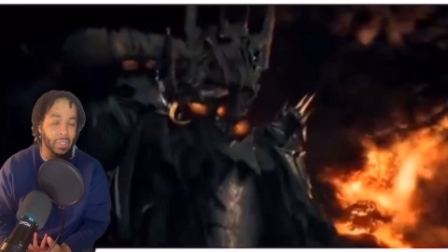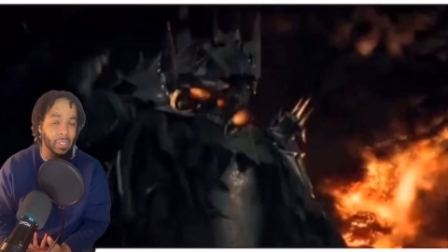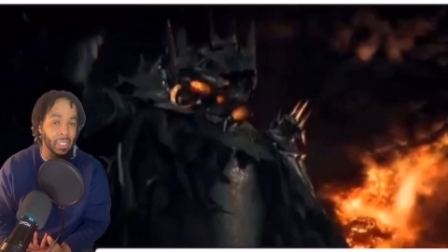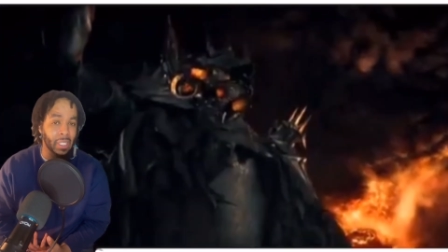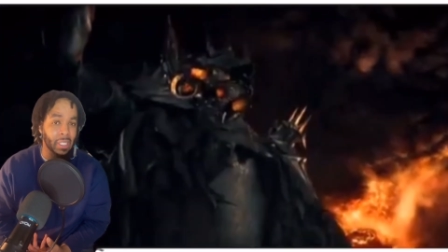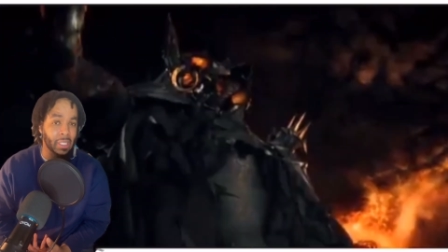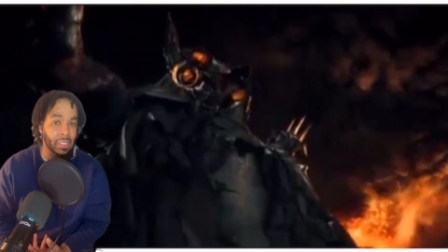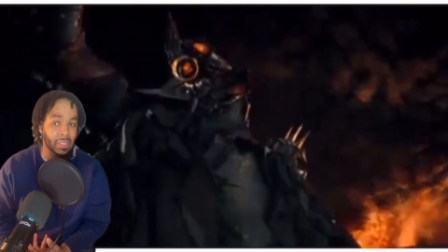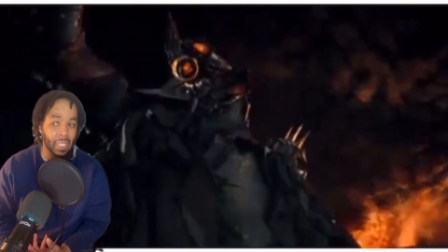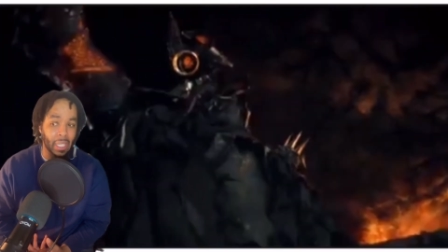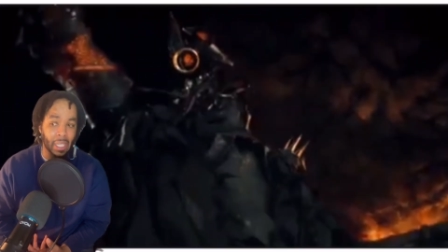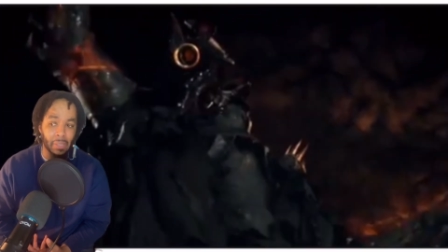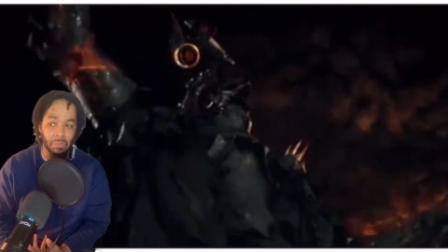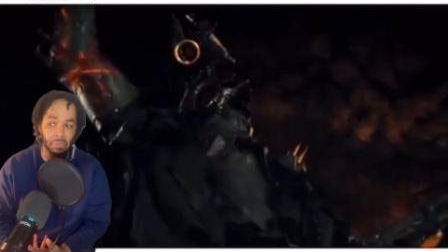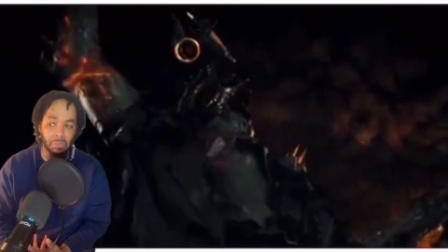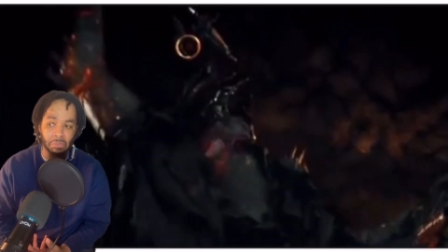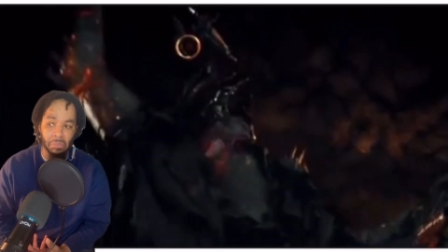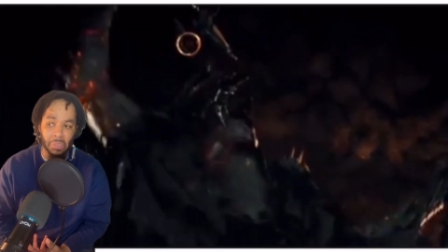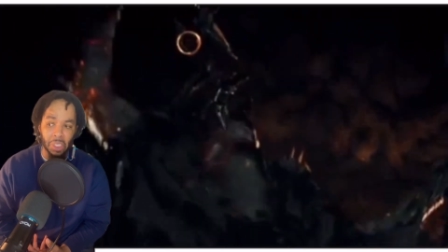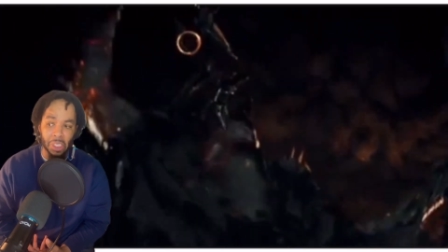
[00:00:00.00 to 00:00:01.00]
things that
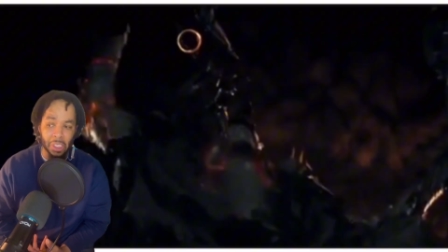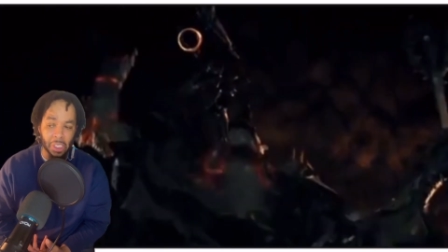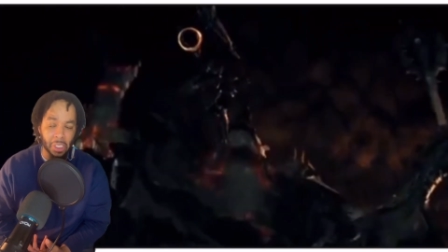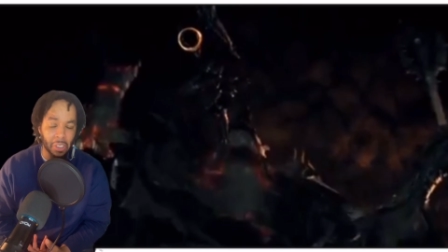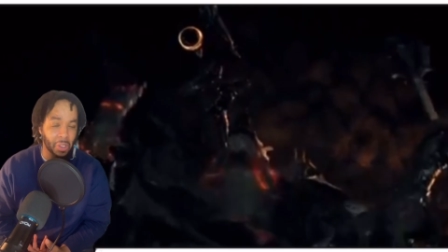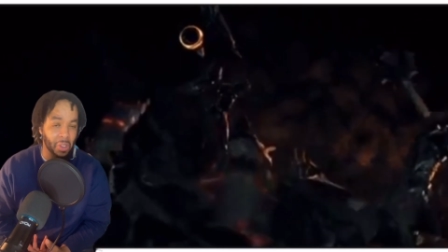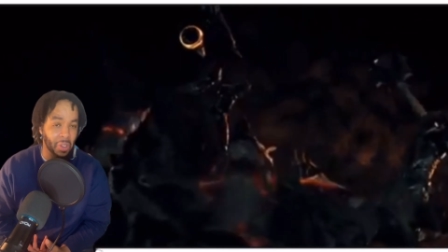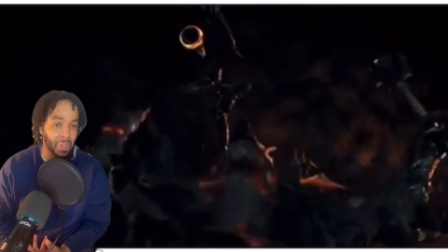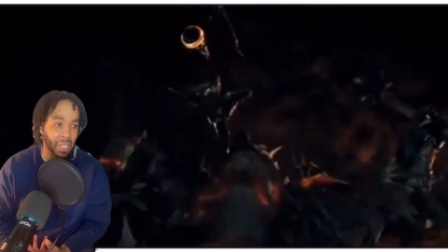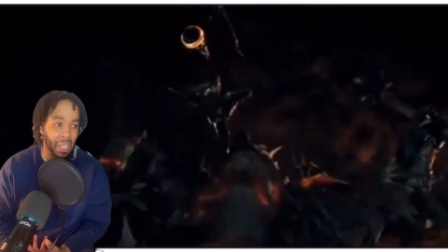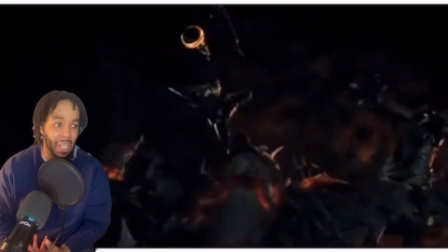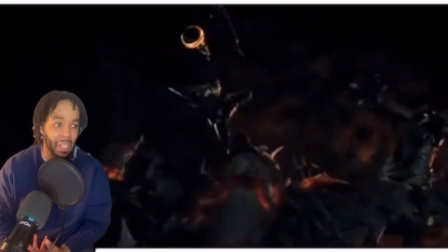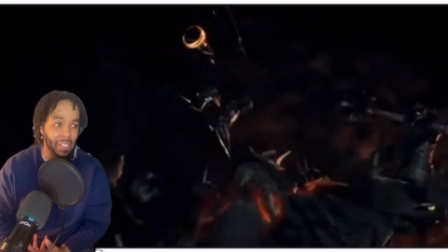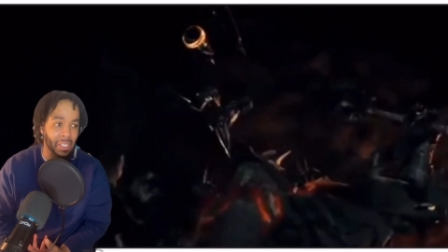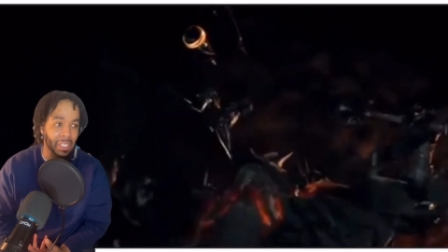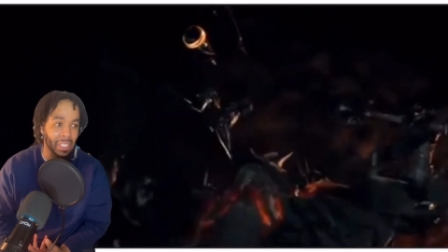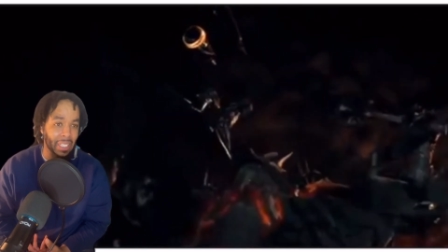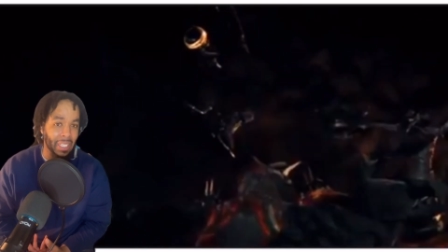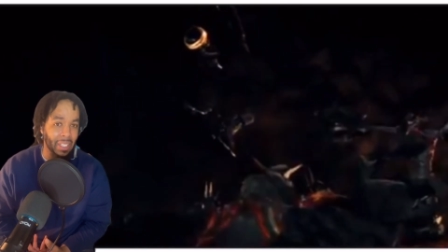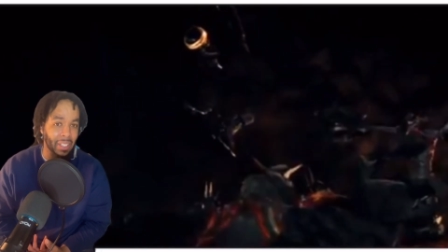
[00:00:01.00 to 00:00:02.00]
Isildur kind
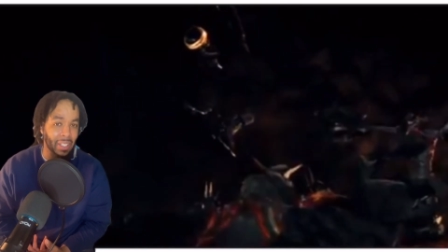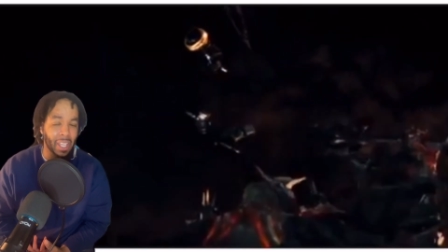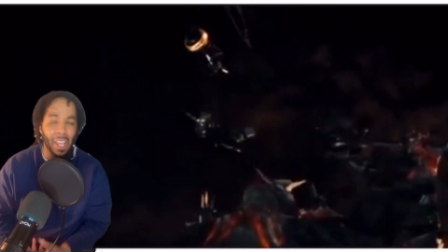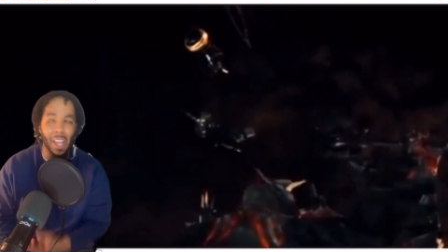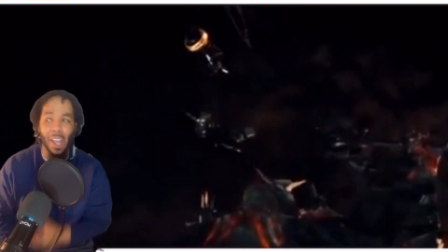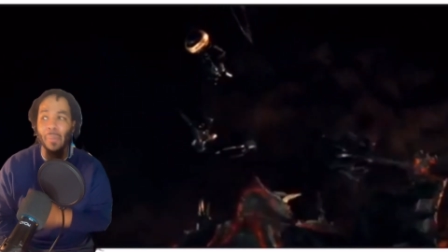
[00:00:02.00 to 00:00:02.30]
of did.